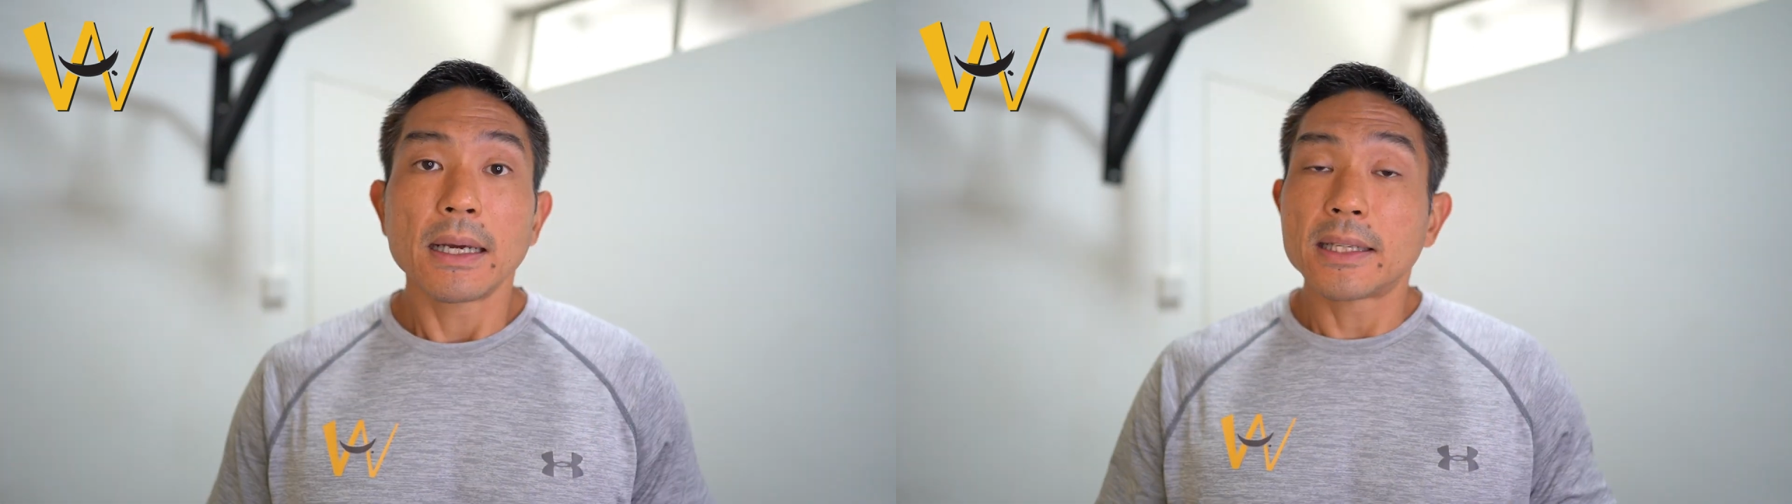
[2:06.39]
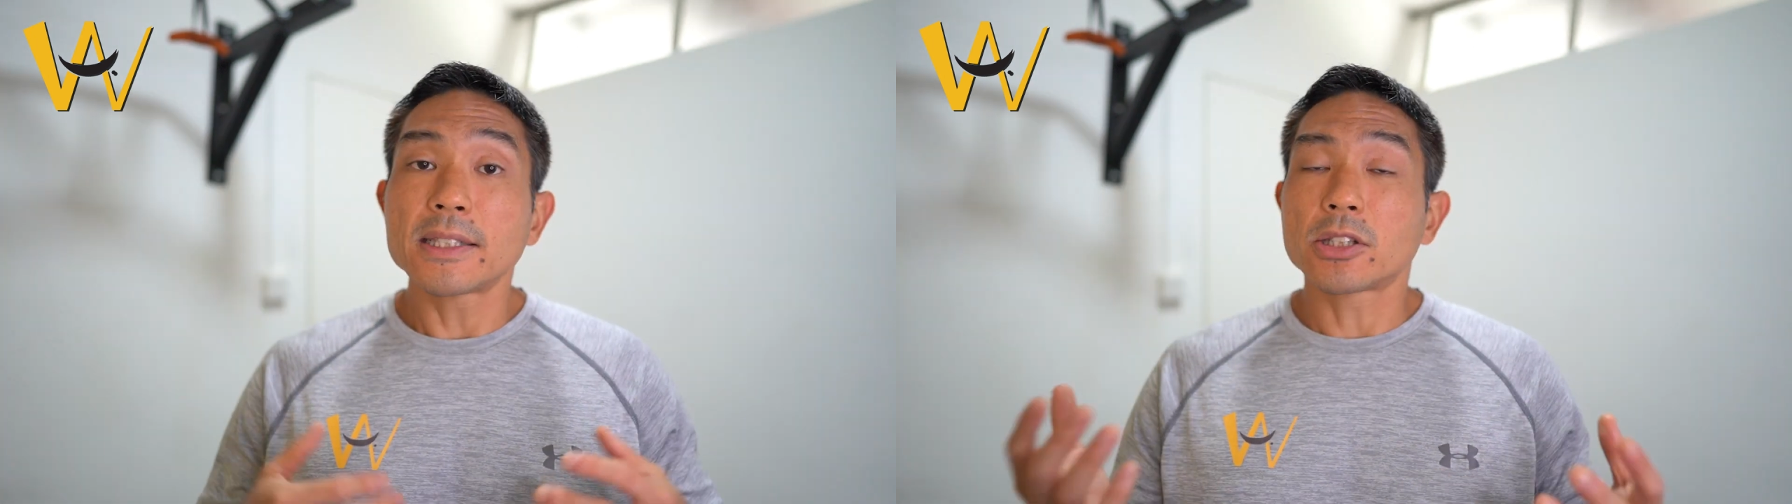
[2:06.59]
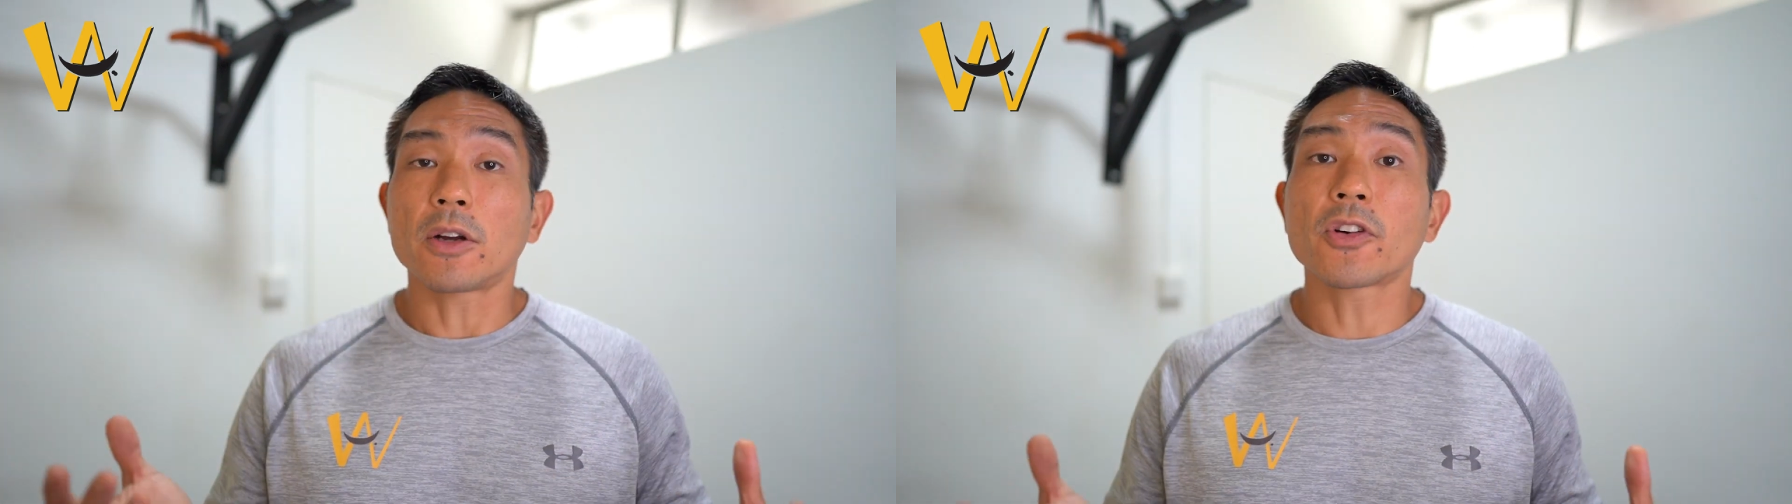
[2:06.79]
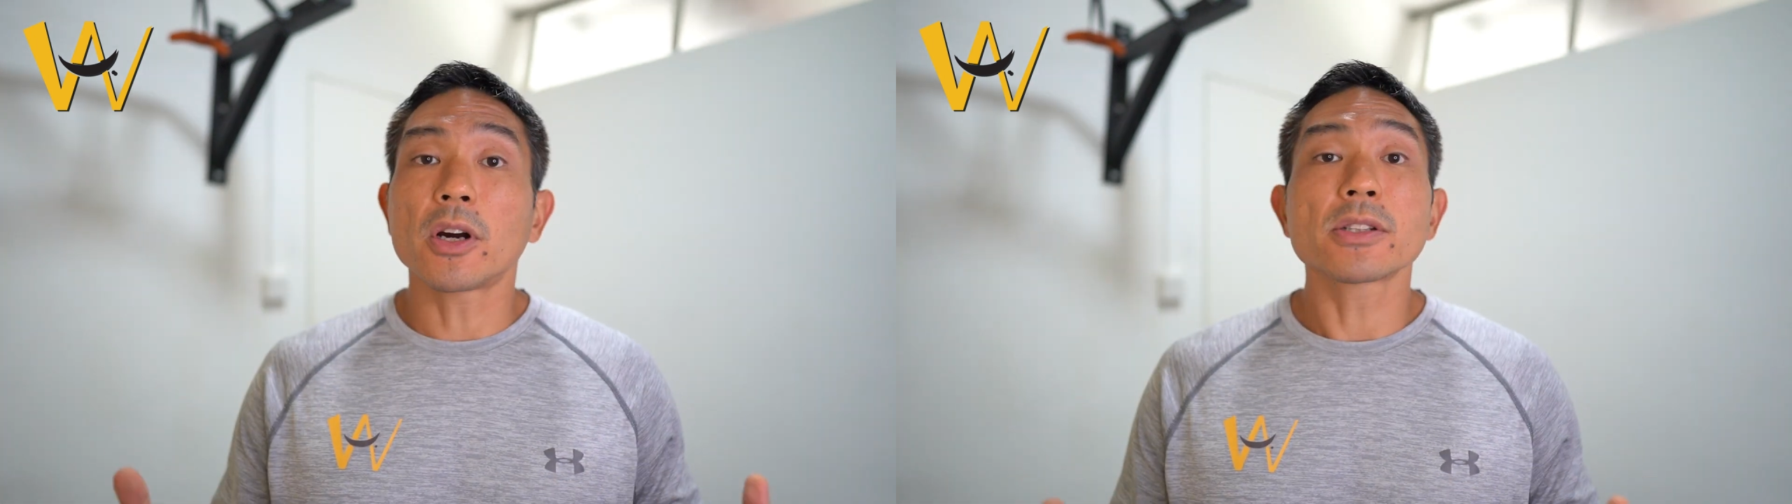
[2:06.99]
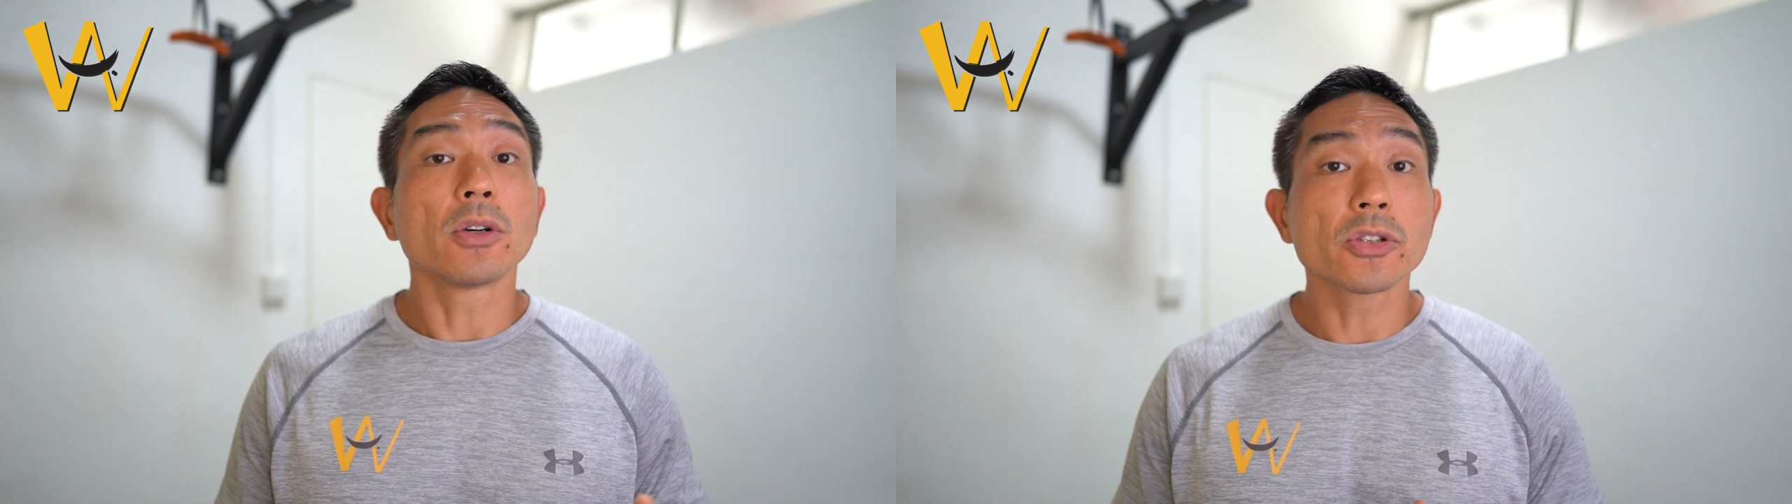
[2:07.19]
This is of
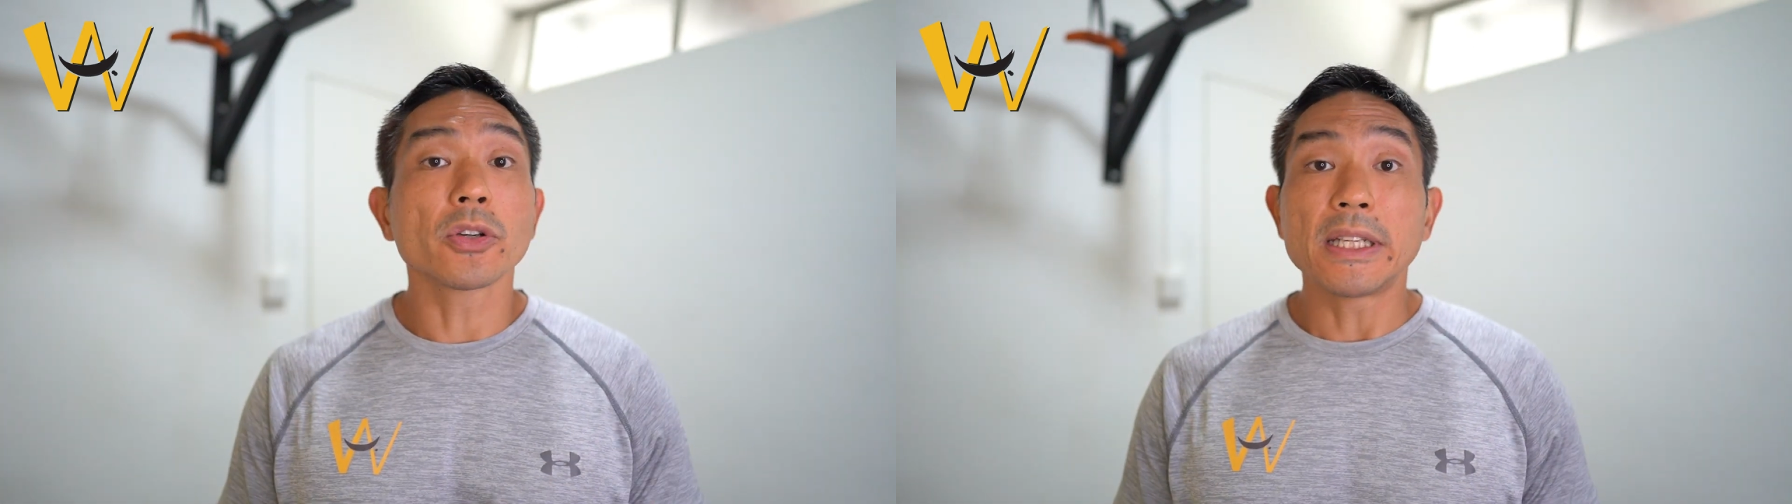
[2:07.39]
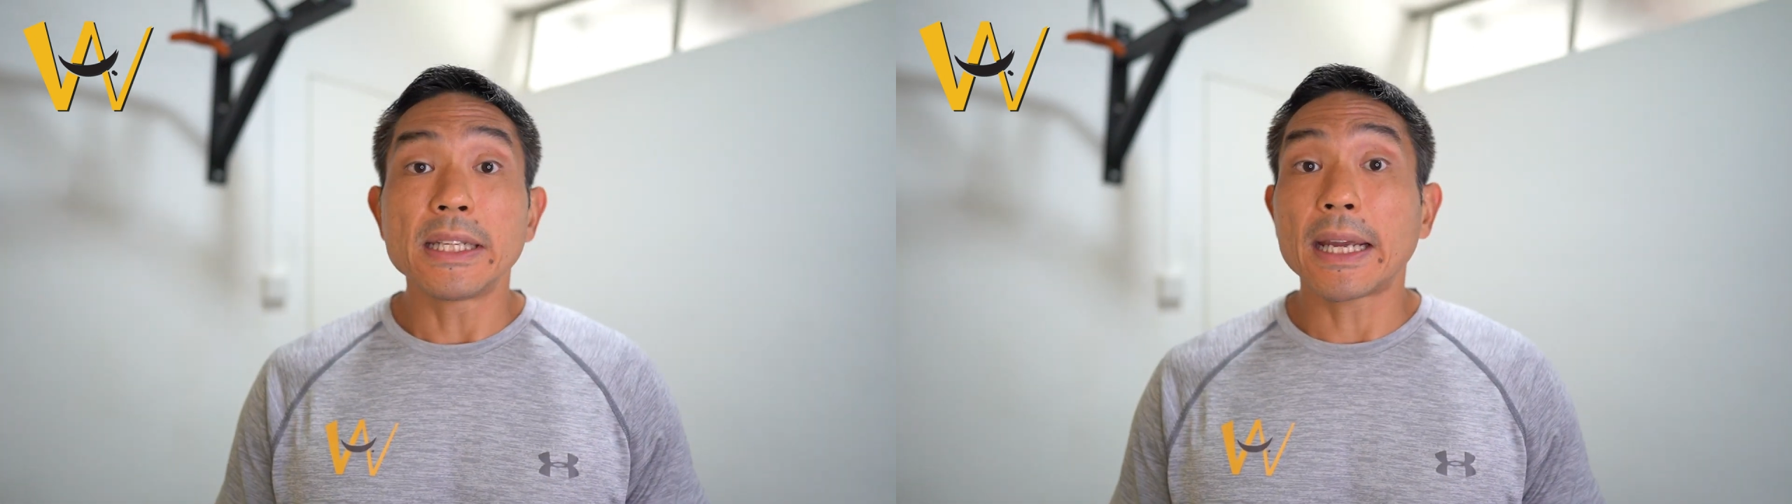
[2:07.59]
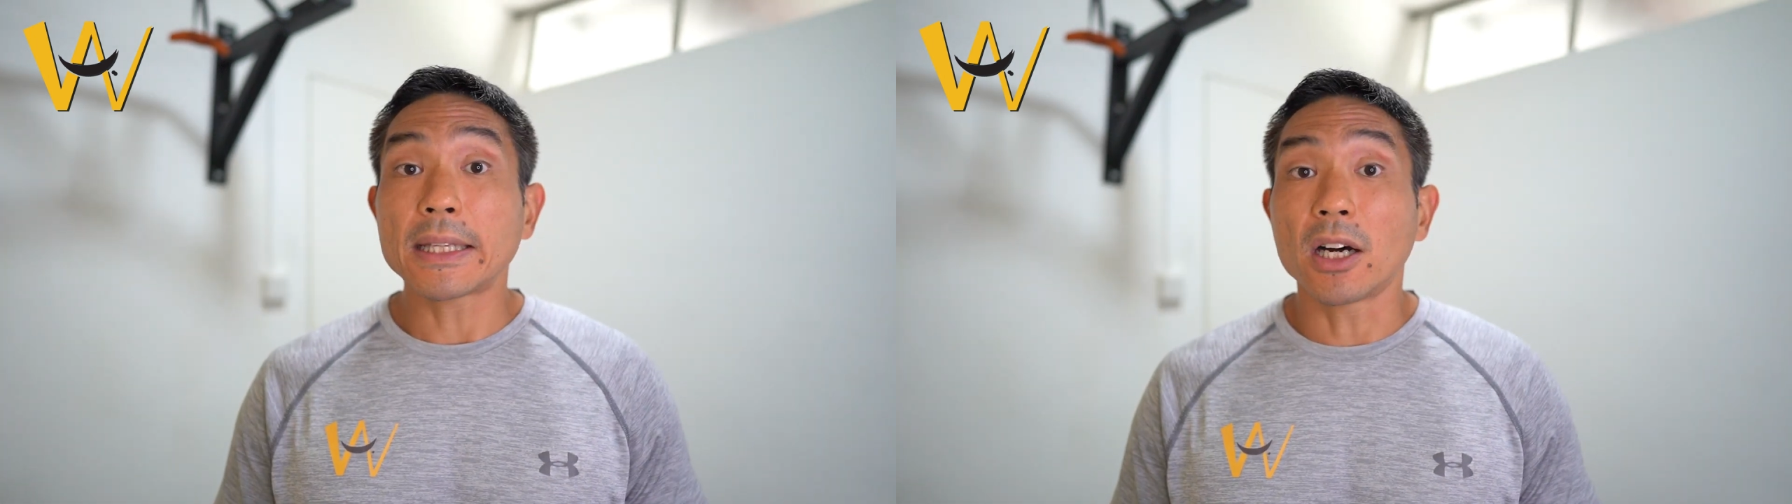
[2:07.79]
course also an indicator